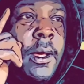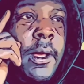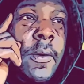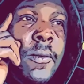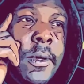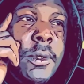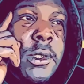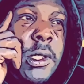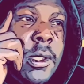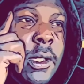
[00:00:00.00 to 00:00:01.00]
if we was
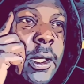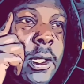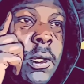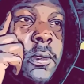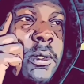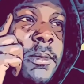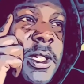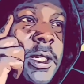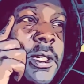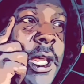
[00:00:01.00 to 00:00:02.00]
looking on some
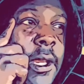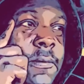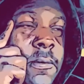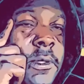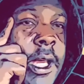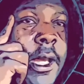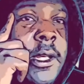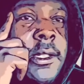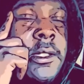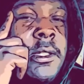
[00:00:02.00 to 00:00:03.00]
successful
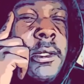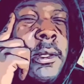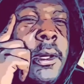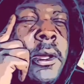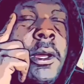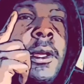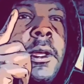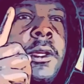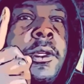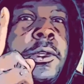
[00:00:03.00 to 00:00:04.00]
things,
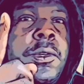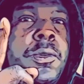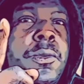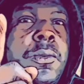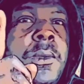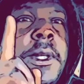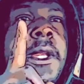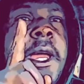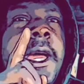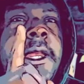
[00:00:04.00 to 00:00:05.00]
you wouldn't have
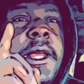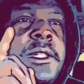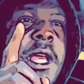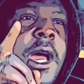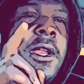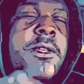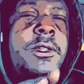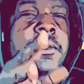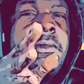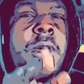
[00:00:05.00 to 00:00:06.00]
had that child
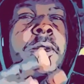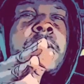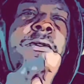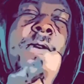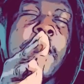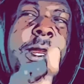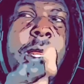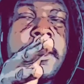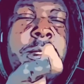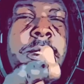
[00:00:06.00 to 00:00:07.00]
until you know you was
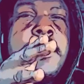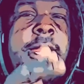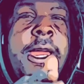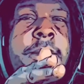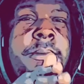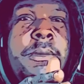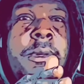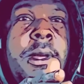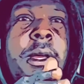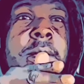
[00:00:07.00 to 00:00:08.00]
financially stable
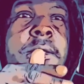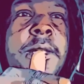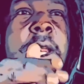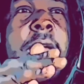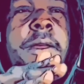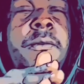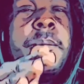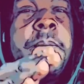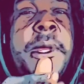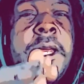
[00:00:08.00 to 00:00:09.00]
to not even
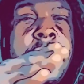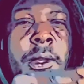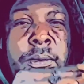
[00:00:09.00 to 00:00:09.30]
be in no